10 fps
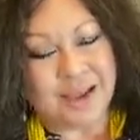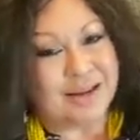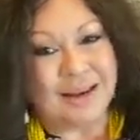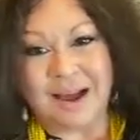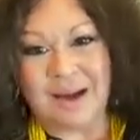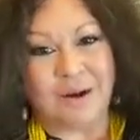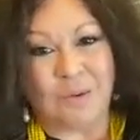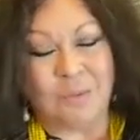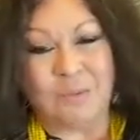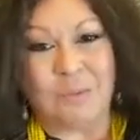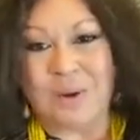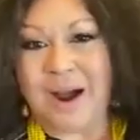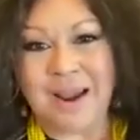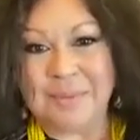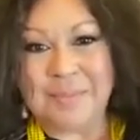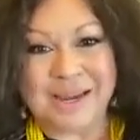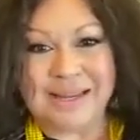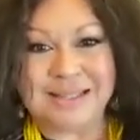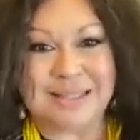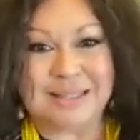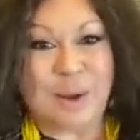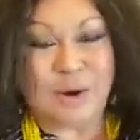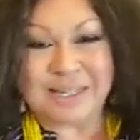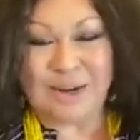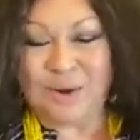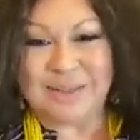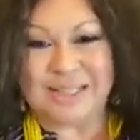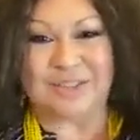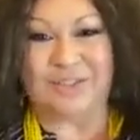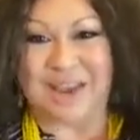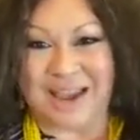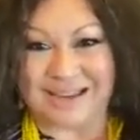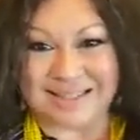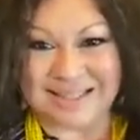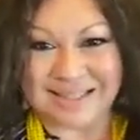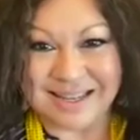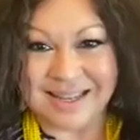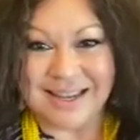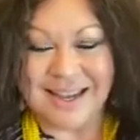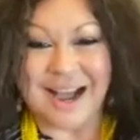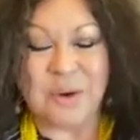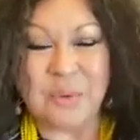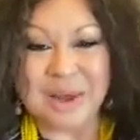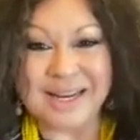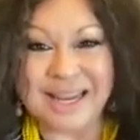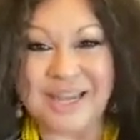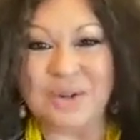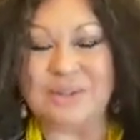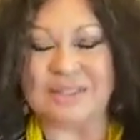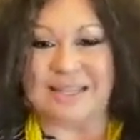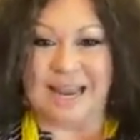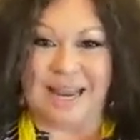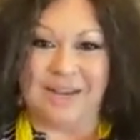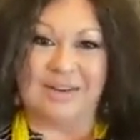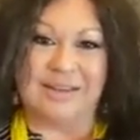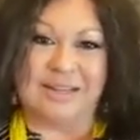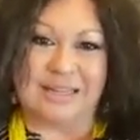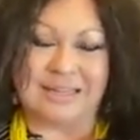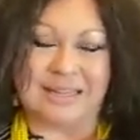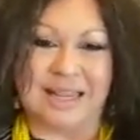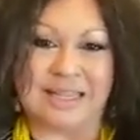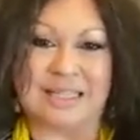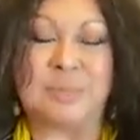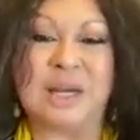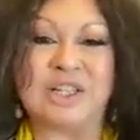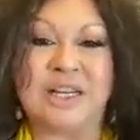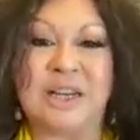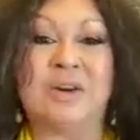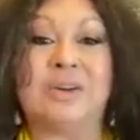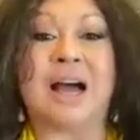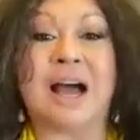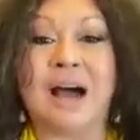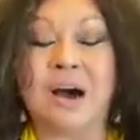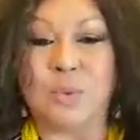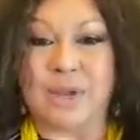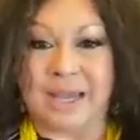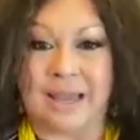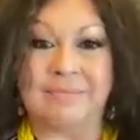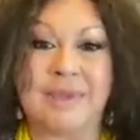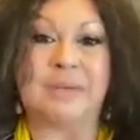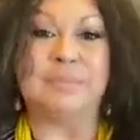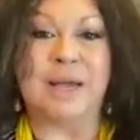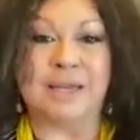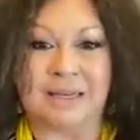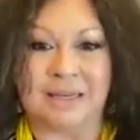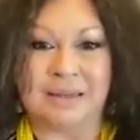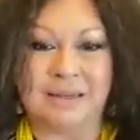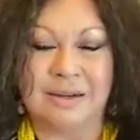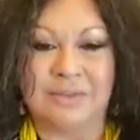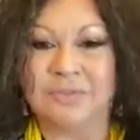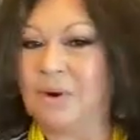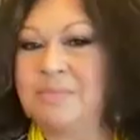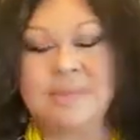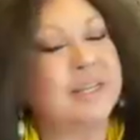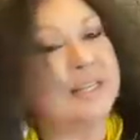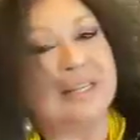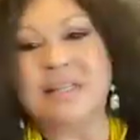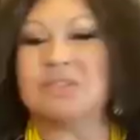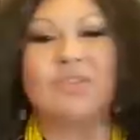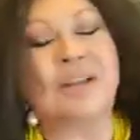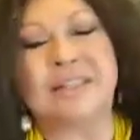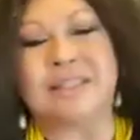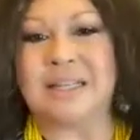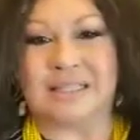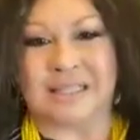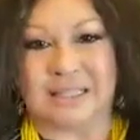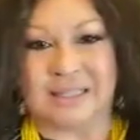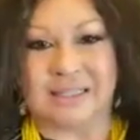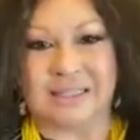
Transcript: Now, why am I spouting all these facts? I want to get your take on this, especially on how we can make money from this volatility.